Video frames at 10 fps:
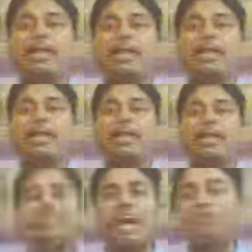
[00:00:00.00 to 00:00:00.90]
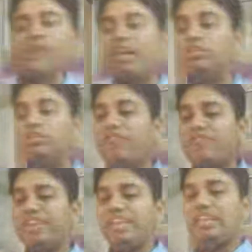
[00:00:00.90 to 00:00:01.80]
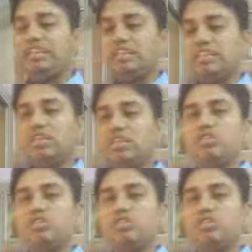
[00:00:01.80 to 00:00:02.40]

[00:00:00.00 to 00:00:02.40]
when you are caged and when you are free.